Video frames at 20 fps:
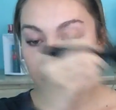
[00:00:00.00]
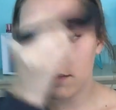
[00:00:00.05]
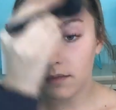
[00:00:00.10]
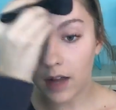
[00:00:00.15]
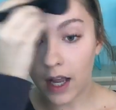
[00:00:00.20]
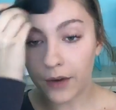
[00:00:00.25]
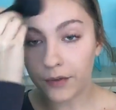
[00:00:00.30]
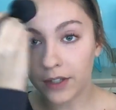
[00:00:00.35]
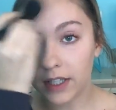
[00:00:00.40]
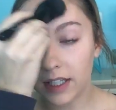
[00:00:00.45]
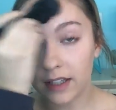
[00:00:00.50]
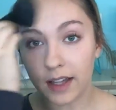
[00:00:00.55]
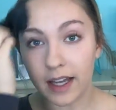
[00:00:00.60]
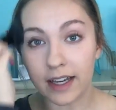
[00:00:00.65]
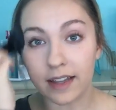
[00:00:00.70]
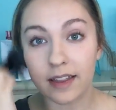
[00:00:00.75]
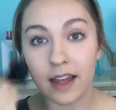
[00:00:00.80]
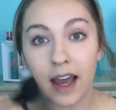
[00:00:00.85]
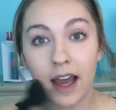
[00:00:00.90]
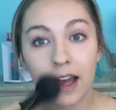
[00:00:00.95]
really
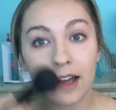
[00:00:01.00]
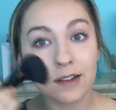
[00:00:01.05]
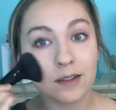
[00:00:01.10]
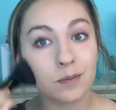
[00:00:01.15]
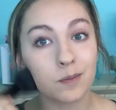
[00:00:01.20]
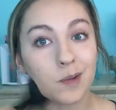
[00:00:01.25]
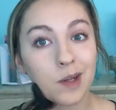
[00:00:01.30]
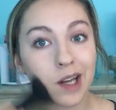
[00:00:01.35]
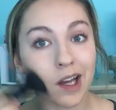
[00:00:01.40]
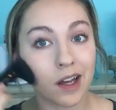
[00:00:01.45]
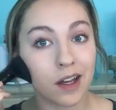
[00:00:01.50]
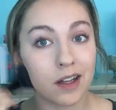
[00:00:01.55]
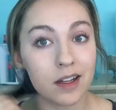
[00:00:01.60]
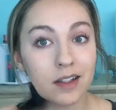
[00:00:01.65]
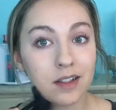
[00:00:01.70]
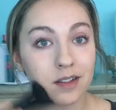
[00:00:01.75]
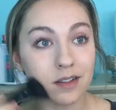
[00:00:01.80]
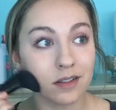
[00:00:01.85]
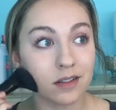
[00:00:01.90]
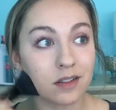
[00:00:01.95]
like that
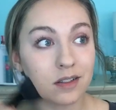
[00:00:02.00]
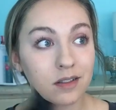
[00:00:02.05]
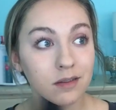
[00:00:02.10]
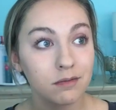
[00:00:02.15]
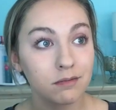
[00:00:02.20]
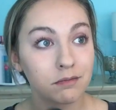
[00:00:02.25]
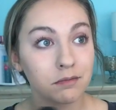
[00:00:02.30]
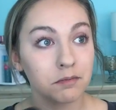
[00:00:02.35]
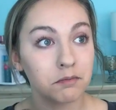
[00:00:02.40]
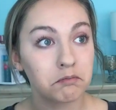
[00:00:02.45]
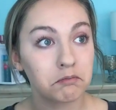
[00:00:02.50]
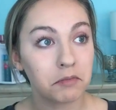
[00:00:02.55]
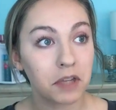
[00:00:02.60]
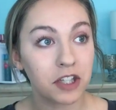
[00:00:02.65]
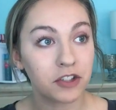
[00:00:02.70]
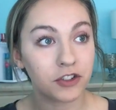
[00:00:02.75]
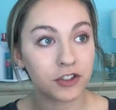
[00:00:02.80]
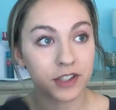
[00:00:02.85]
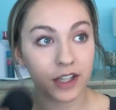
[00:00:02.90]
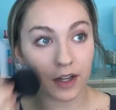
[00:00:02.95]
because
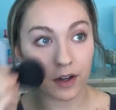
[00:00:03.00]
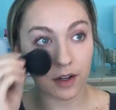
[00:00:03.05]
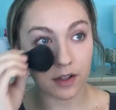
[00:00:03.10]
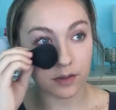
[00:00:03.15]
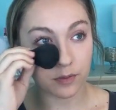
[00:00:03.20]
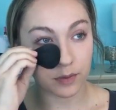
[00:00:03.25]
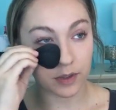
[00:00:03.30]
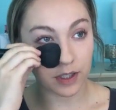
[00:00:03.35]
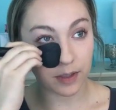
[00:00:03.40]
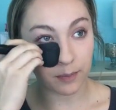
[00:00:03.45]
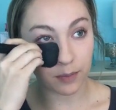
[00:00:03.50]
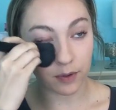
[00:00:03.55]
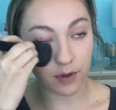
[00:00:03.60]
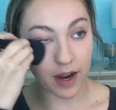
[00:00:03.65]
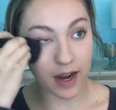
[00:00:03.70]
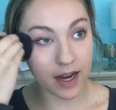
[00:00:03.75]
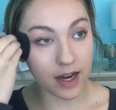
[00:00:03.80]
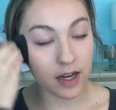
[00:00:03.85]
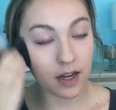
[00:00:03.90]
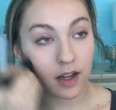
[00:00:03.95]
it just, like, is really
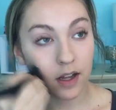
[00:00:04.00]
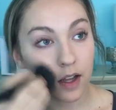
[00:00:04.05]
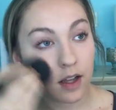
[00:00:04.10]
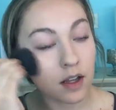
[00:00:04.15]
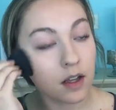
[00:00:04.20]
bright.